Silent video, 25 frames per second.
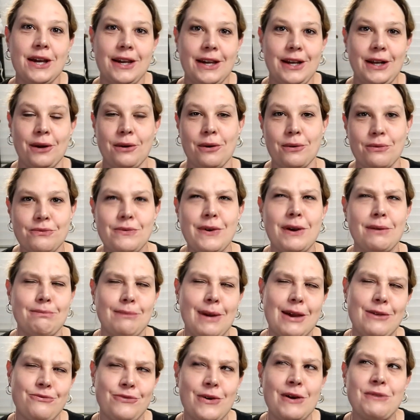
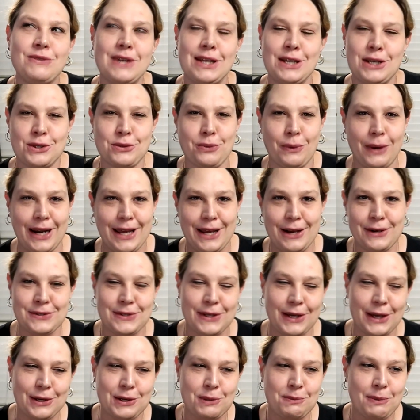maybe 15 to 20 years
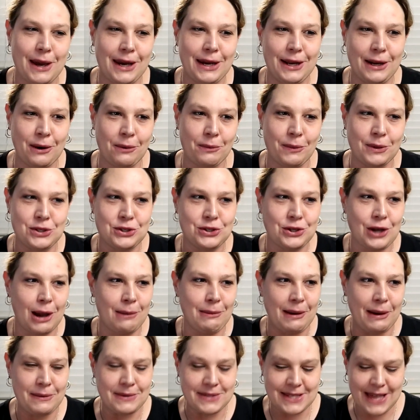ago, depending on which
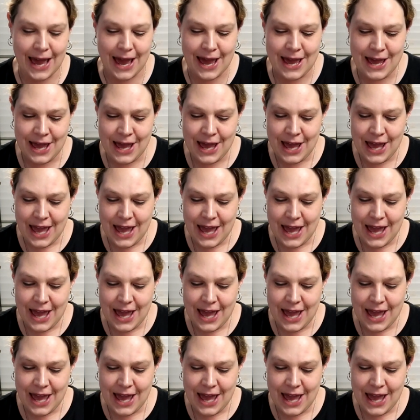job I was at.